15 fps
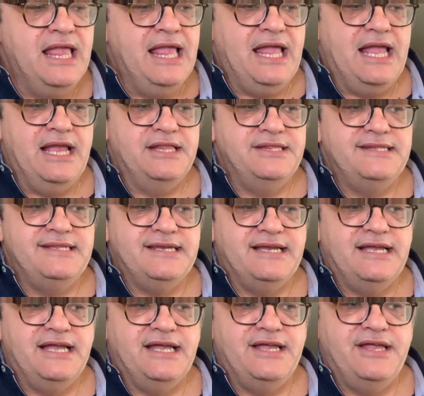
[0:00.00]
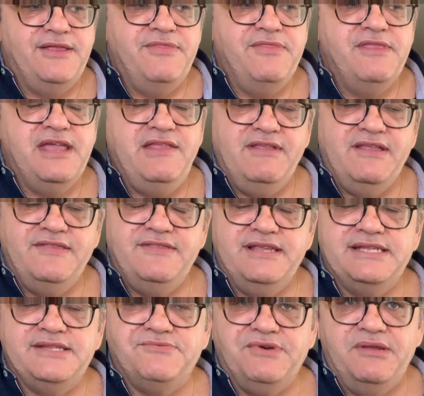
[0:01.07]
And they did
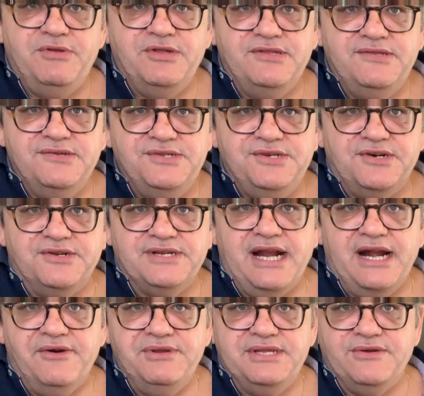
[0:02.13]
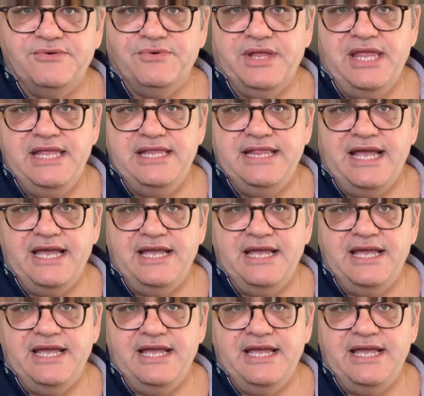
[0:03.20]
this tribute to George Harrison when he